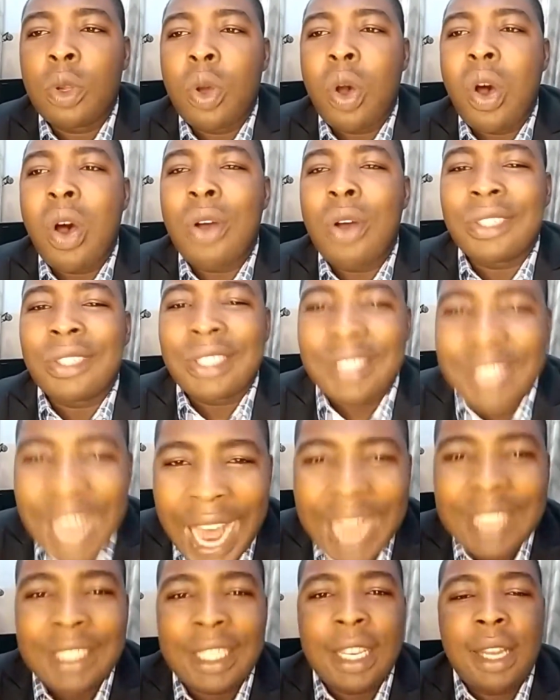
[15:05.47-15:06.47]

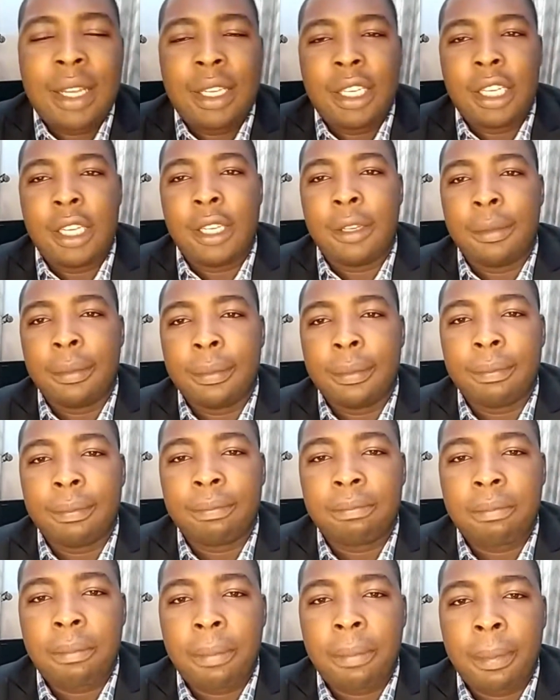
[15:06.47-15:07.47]
Uncertainty.
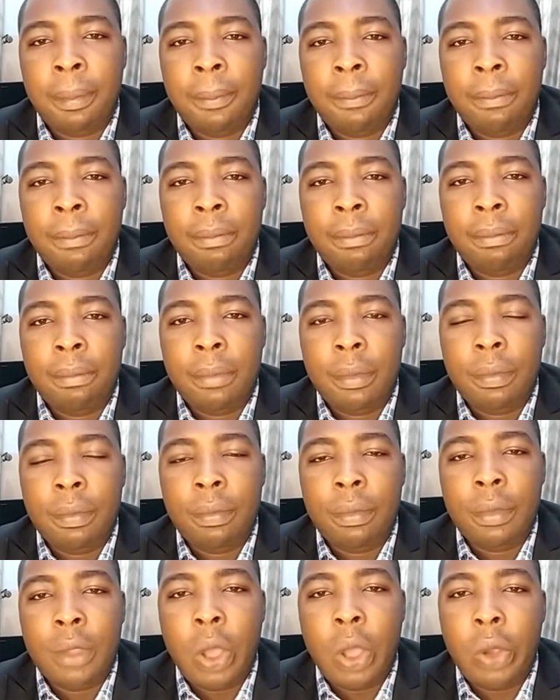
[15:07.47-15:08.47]

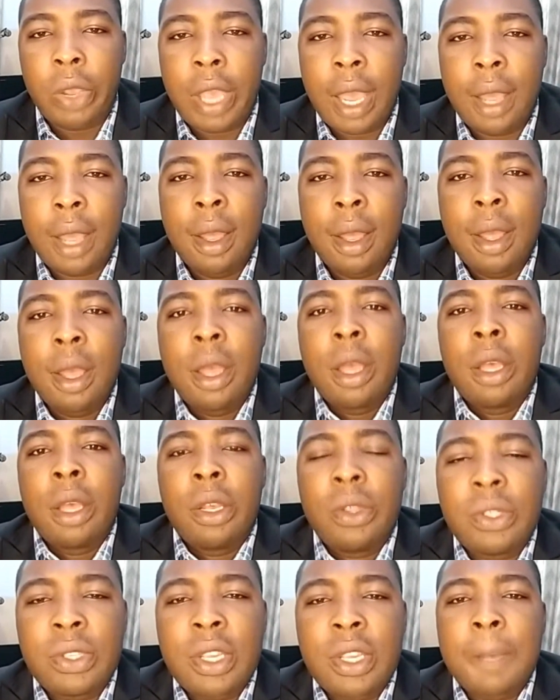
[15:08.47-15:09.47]
Okay?
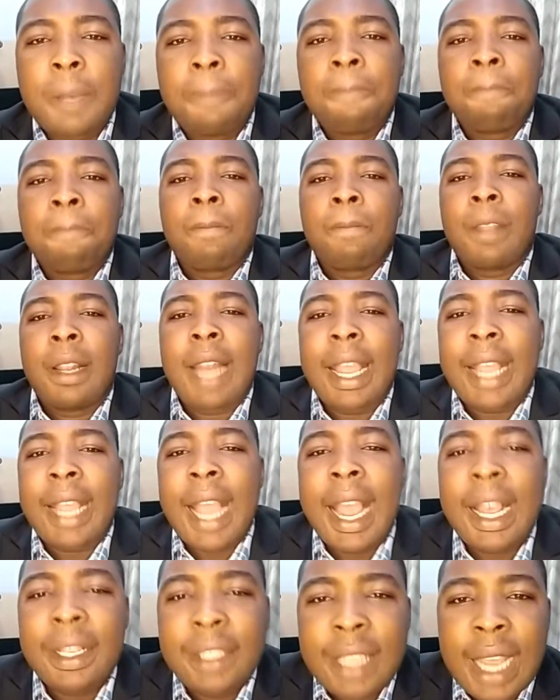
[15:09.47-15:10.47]
You see, like
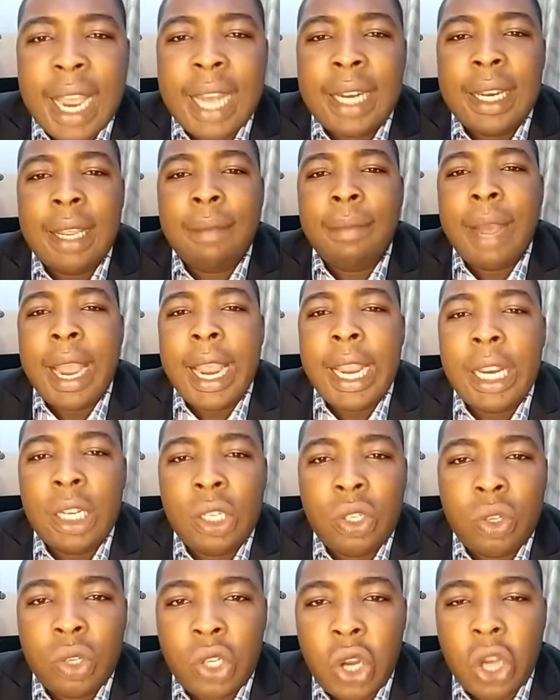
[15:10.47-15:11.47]
I said in my
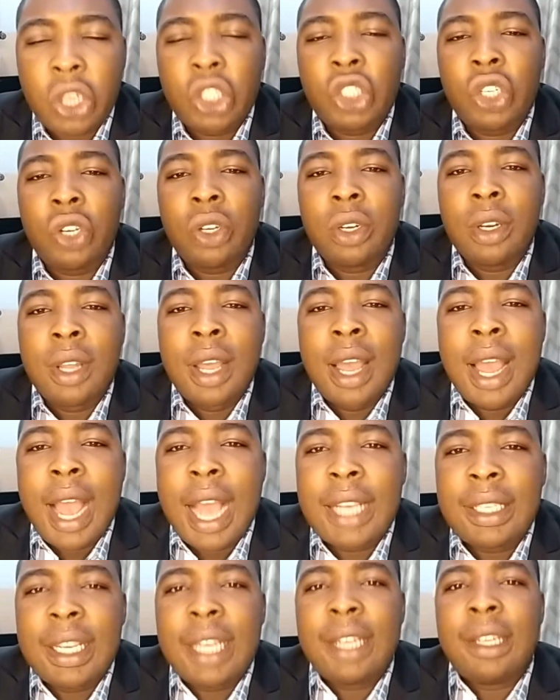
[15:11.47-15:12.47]
introduction,
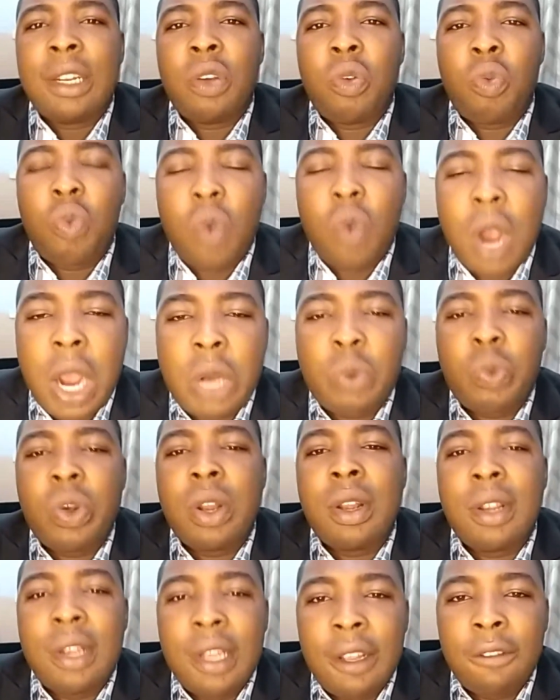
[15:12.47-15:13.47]
I said the world we
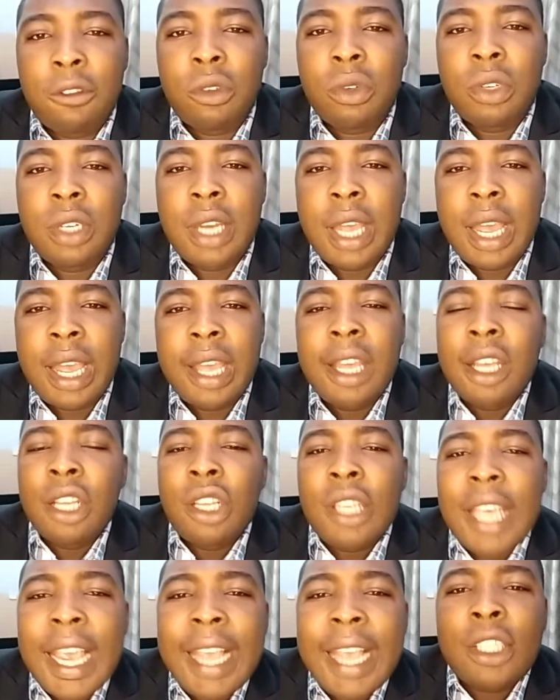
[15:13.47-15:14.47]
live today
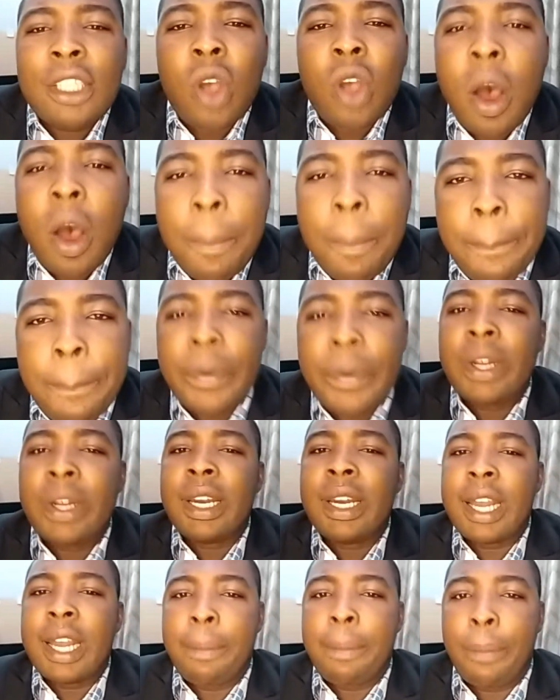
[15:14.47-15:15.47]
is
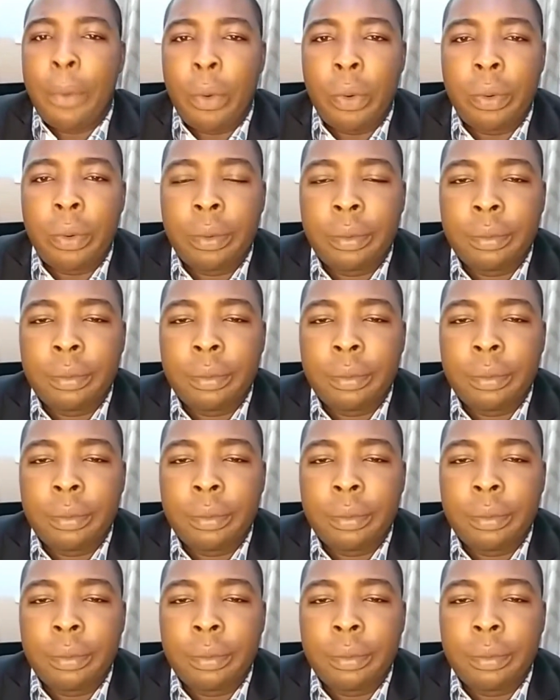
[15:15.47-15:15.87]
unpredictable.